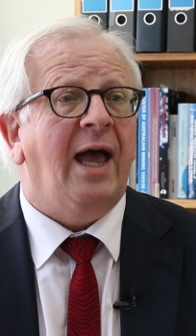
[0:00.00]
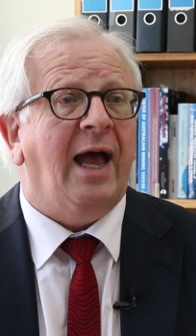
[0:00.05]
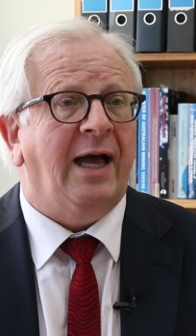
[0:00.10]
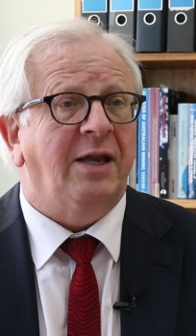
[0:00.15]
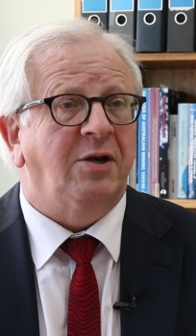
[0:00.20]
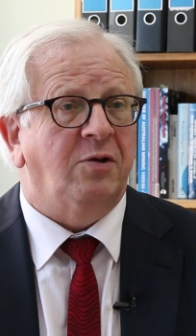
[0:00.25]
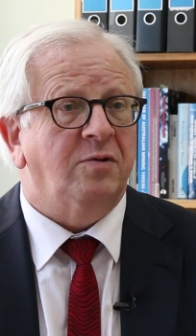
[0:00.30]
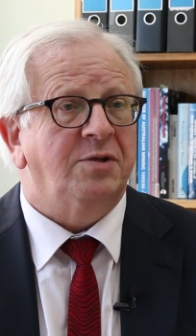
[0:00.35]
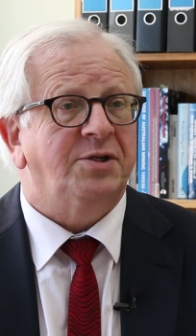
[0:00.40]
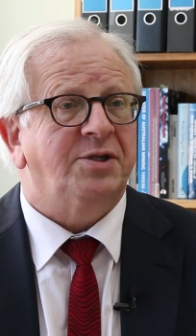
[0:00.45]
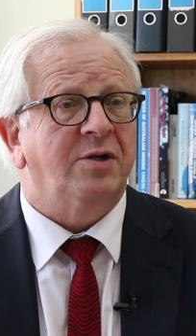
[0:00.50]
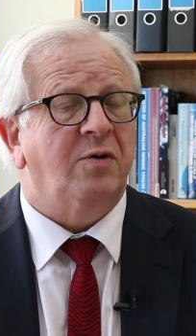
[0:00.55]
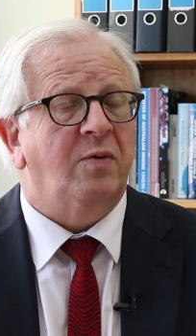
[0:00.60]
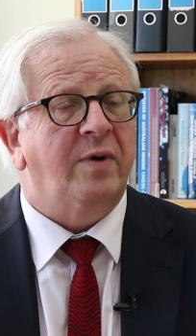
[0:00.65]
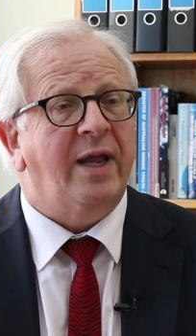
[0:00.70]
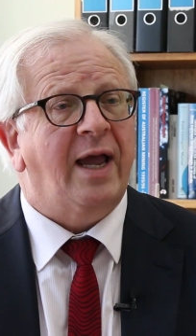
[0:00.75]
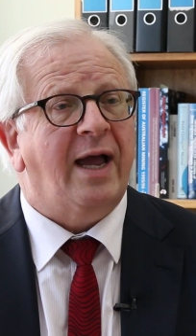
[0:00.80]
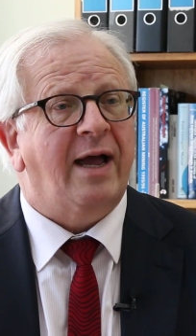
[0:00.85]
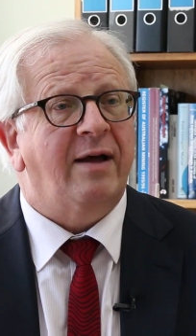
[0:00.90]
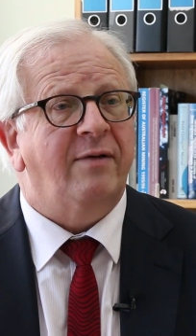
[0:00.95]
and also
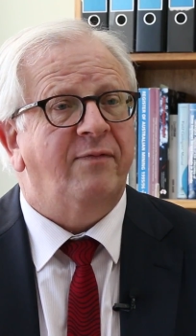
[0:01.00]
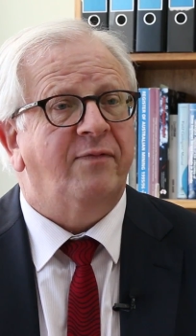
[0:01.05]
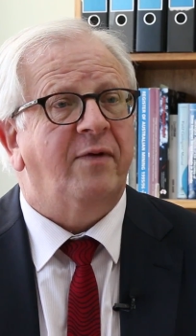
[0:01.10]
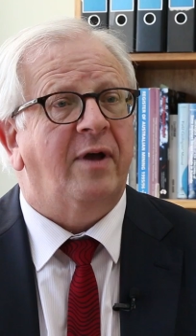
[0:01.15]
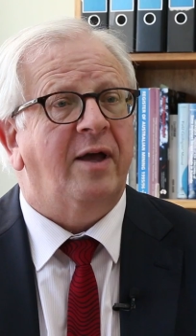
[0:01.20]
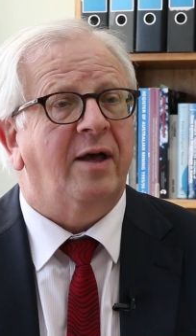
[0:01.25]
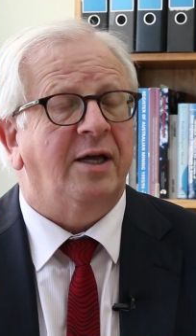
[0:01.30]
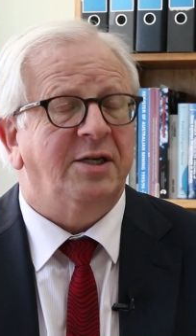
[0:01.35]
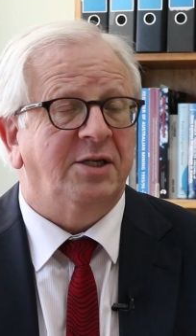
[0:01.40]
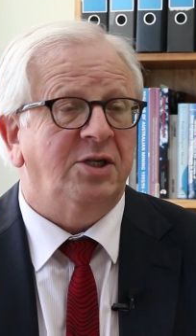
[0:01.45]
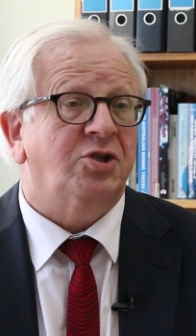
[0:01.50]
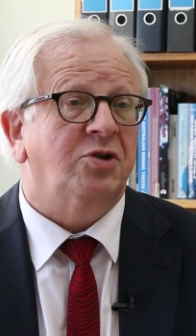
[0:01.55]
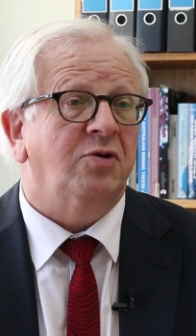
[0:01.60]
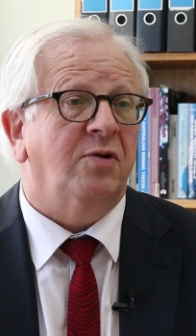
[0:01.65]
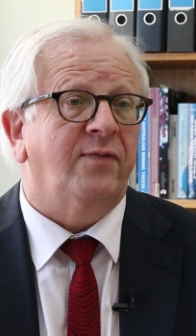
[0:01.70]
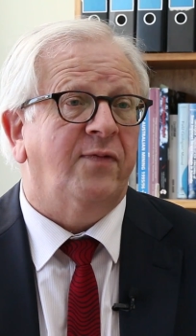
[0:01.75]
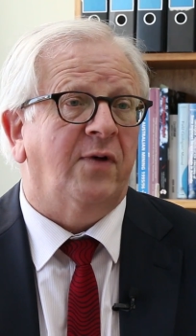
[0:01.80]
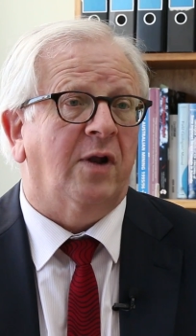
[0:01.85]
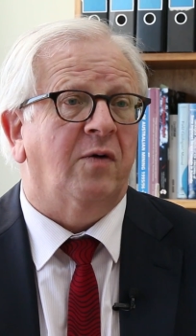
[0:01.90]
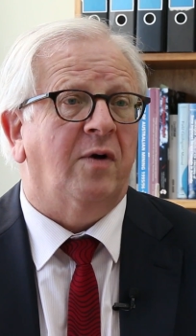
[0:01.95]
we have
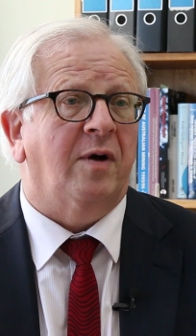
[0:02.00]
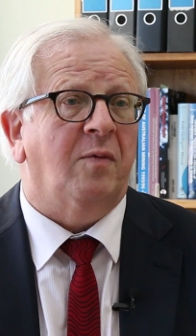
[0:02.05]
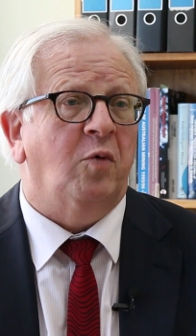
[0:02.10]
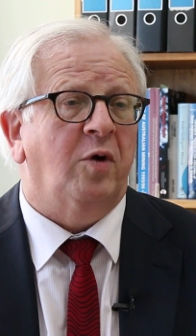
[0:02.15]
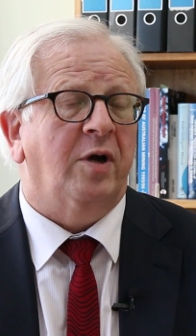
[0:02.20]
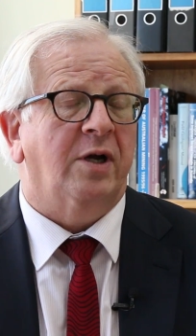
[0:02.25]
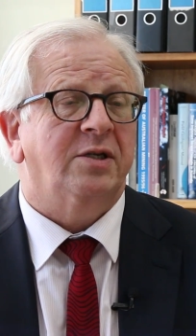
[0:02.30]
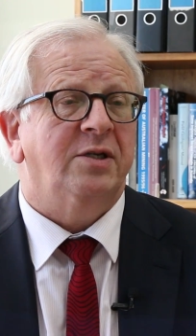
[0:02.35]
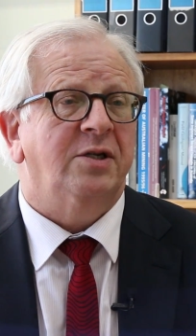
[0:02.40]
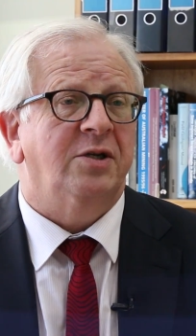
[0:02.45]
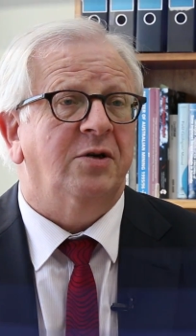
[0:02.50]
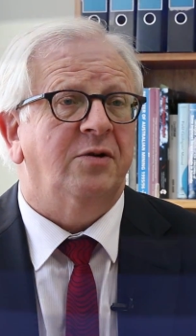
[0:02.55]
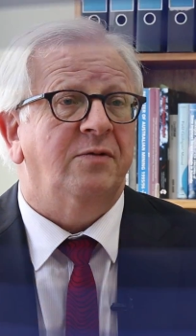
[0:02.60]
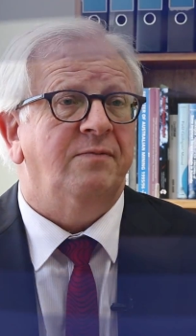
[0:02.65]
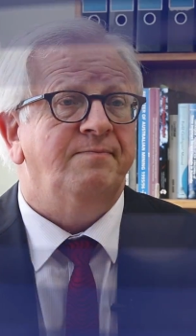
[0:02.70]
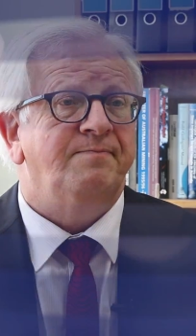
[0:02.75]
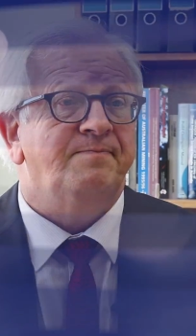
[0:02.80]
additional follow-up work to do.